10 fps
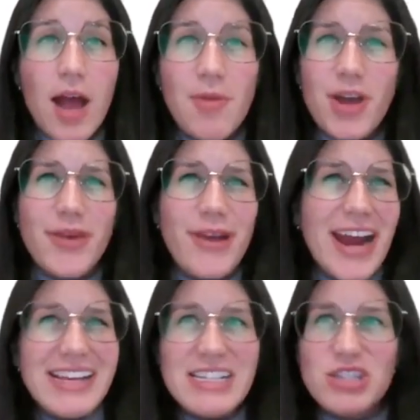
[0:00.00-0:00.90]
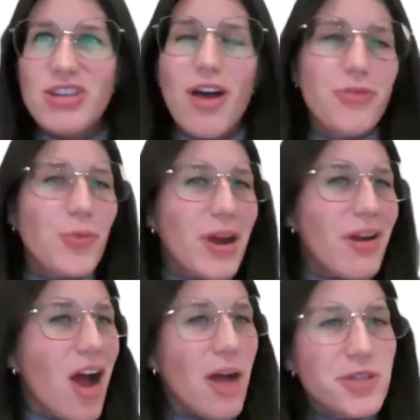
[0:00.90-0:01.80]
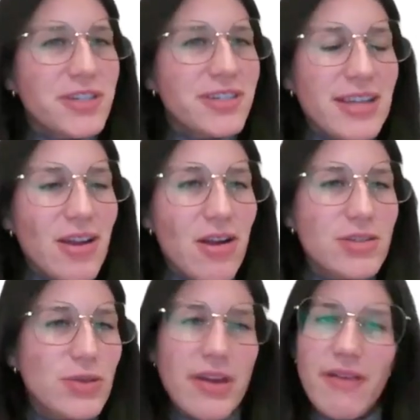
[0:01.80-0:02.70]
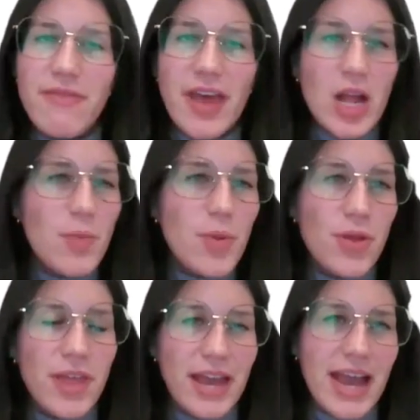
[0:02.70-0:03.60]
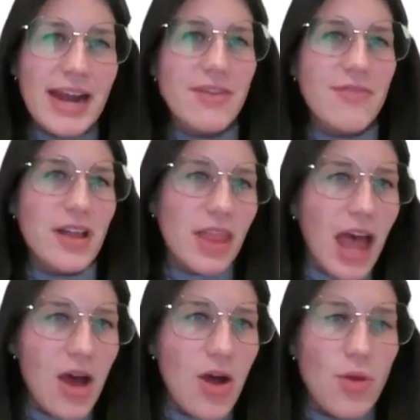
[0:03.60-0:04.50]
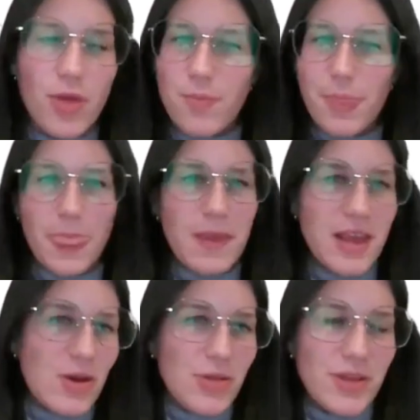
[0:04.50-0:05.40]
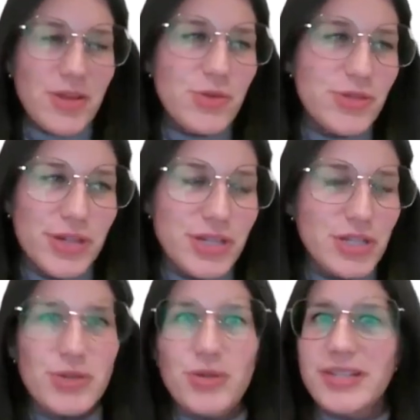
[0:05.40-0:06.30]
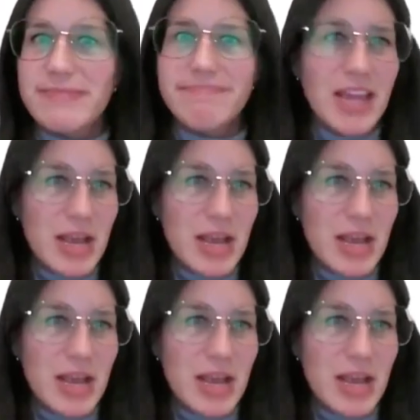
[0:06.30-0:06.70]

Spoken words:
Are there any software options that are also available that kind of allow the user to